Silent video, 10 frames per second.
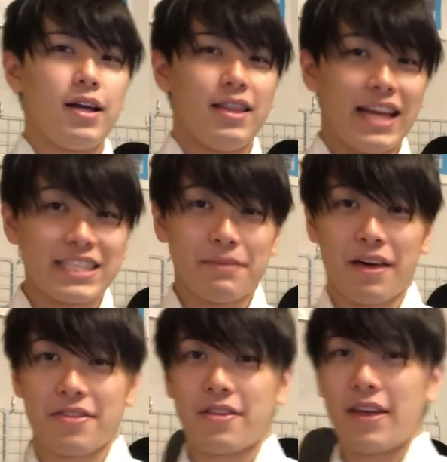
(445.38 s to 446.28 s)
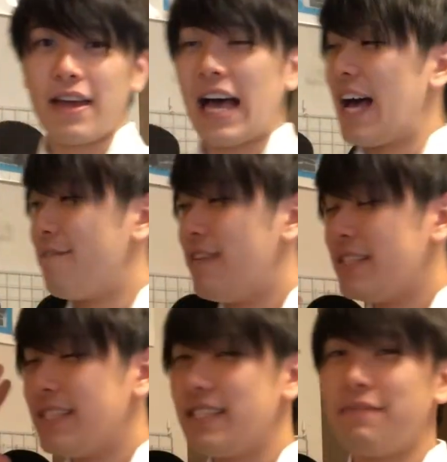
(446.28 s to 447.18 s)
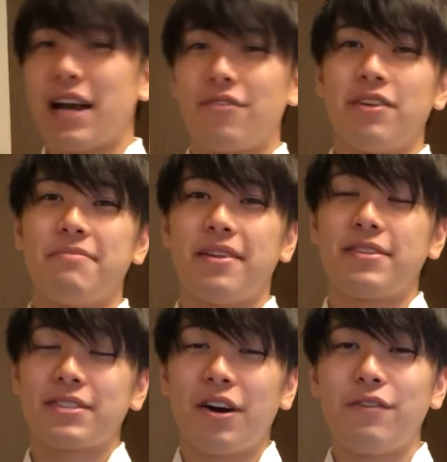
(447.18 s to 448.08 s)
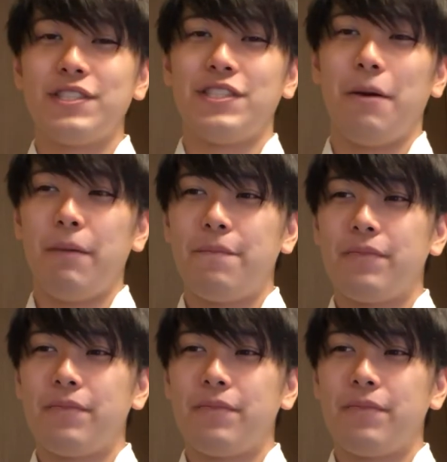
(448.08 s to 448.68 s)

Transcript: Last month, I visited my grandmother's coffee shop.